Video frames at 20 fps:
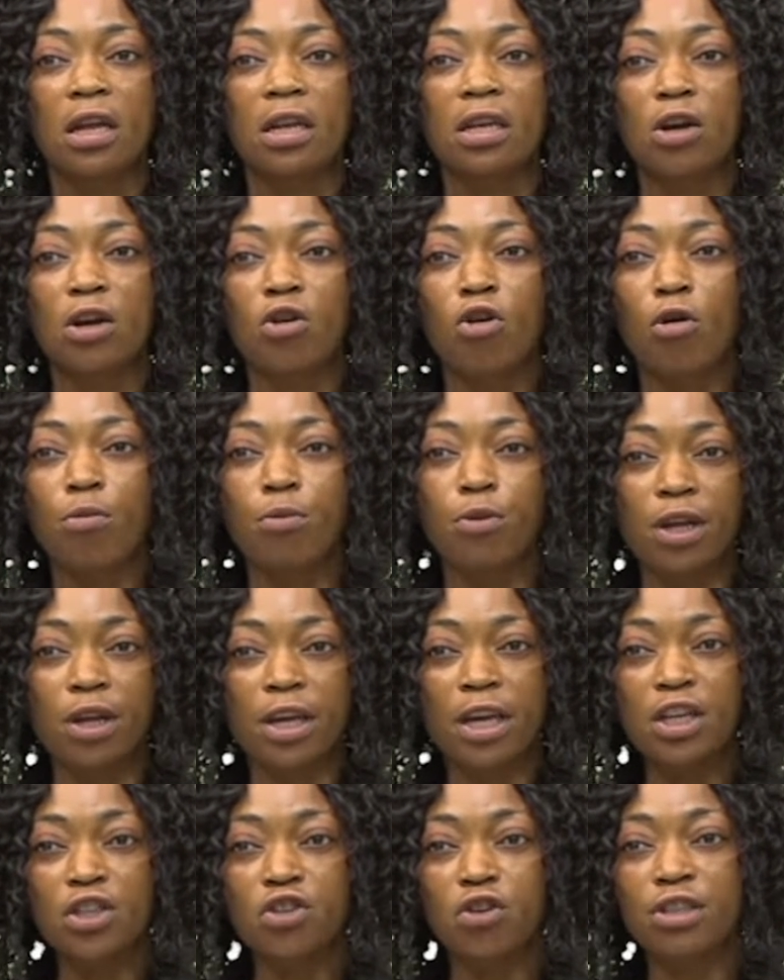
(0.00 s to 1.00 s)
the
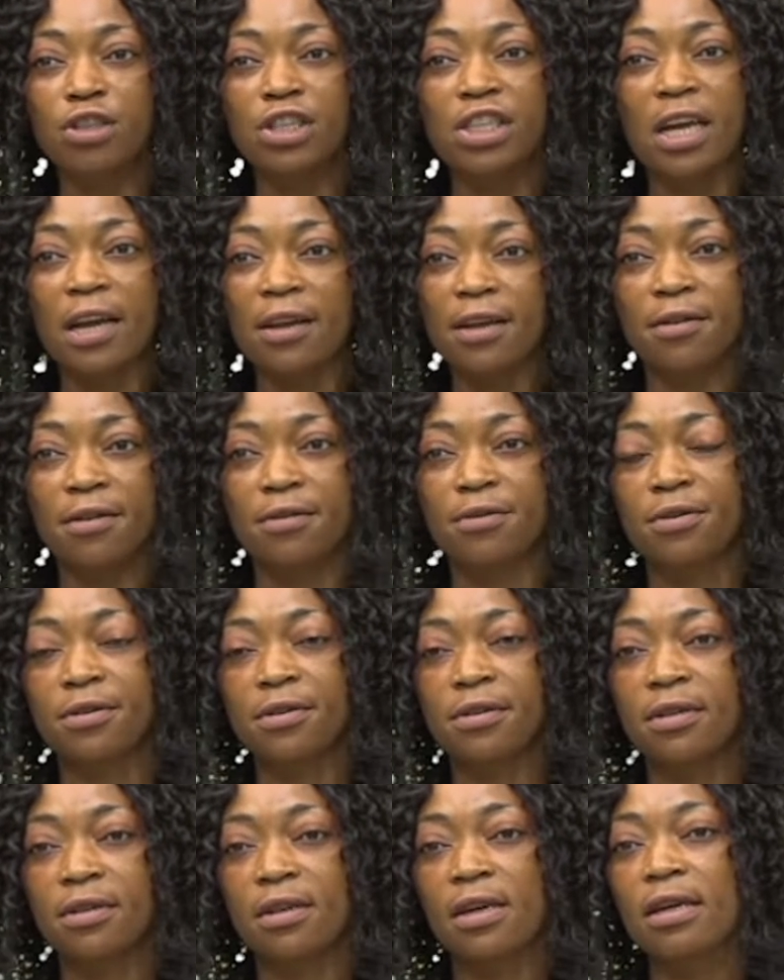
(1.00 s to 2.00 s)
communication
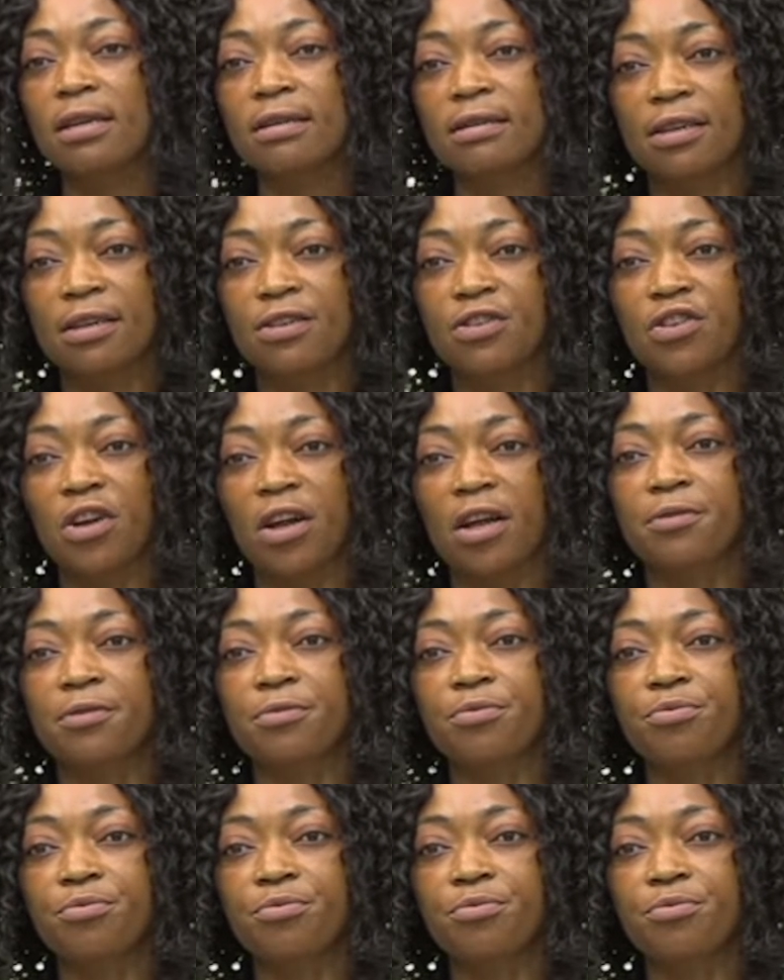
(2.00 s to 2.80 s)
channels, etc.